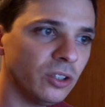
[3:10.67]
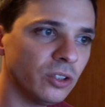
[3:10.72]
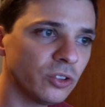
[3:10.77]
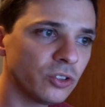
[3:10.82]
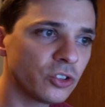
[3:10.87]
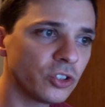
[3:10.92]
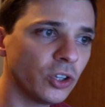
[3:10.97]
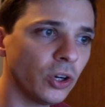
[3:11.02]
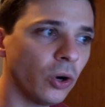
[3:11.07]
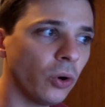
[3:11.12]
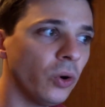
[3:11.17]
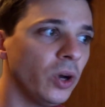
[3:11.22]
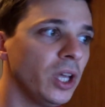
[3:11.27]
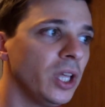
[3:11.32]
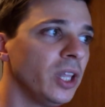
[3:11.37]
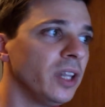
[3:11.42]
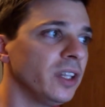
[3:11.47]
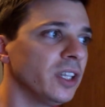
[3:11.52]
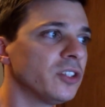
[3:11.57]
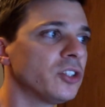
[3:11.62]
So
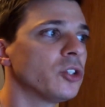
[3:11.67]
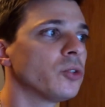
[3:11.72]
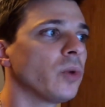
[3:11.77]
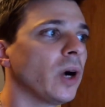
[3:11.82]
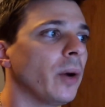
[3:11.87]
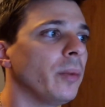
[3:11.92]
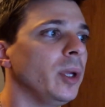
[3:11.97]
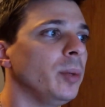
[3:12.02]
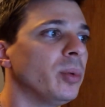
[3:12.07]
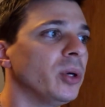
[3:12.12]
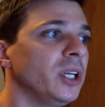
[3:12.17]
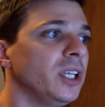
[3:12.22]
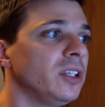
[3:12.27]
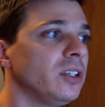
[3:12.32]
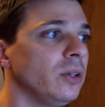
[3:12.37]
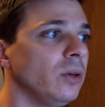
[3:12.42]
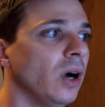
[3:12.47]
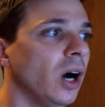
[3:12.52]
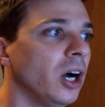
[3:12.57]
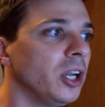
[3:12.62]
this is why we put it
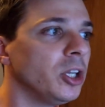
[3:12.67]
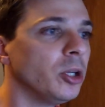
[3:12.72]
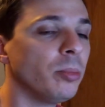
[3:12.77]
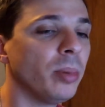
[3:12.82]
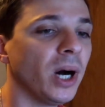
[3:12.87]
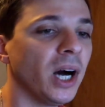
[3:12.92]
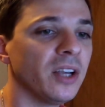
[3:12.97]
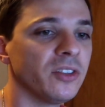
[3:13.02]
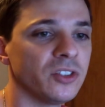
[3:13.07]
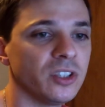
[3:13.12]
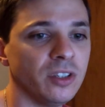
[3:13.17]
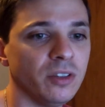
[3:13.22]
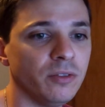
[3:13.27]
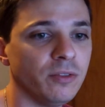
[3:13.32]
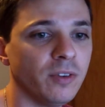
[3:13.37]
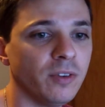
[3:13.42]
to undeposited